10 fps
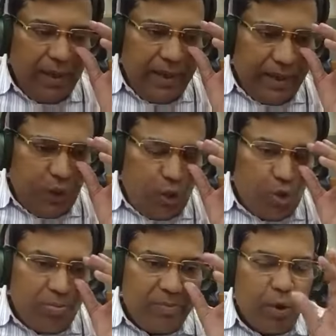
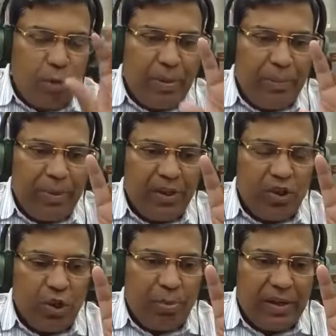Assume for
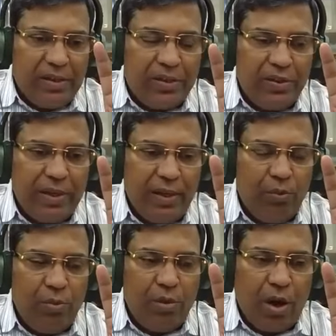preparation of case
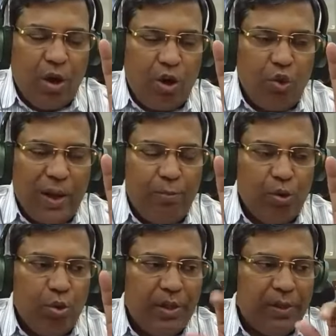theory, how you have to
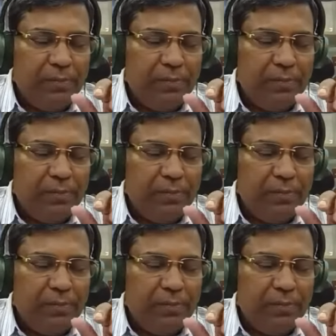do it.